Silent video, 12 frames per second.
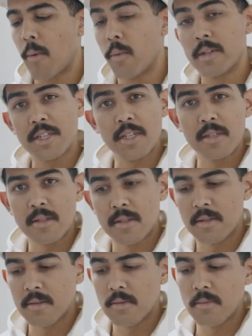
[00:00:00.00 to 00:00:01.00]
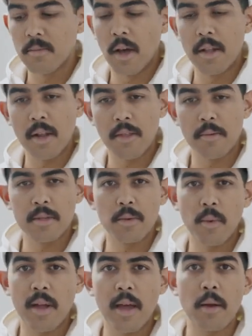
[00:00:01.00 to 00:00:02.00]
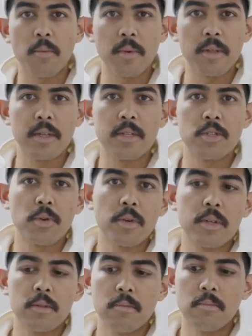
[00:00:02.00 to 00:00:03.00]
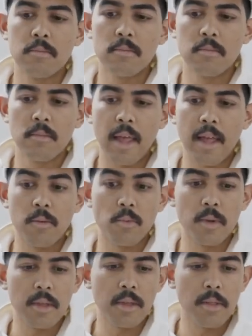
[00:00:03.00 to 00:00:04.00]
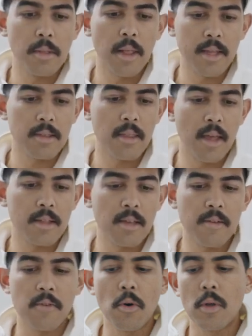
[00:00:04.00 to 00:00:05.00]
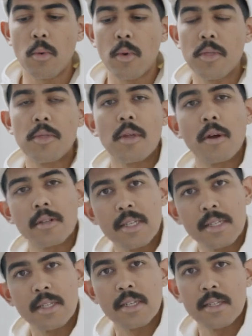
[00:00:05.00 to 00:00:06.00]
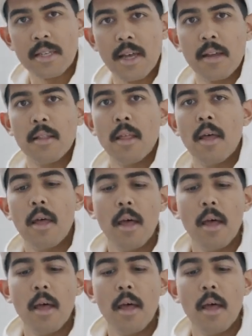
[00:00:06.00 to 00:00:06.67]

Which is another reason why I really enjoyed and really liked the idea of going with the artistic set.